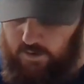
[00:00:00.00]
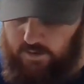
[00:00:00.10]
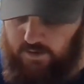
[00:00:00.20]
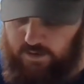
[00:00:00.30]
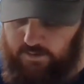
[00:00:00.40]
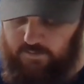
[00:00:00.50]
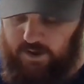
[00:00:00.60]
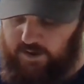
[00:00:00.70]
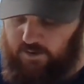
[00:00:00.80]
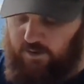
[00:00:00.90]
And now that we
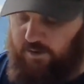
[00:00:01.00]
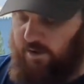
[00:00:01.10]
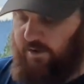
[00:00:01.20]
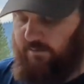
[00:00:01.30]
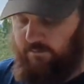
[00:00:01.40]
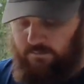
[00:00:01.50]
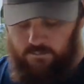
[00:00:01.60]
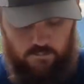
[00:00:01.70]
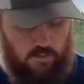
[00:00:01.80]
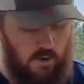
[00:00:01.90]
got it all on,
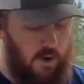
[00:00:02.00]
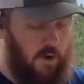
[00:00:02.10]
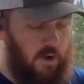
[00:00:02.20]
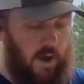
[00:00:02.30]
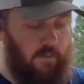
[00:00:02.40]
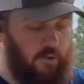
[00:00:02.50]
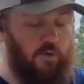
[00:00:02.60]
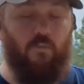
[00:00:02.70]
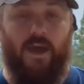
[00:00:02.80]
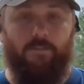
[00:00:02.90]
I'm going
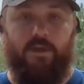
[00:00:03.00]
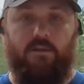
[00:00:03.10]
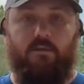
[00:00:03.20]
to wrap it,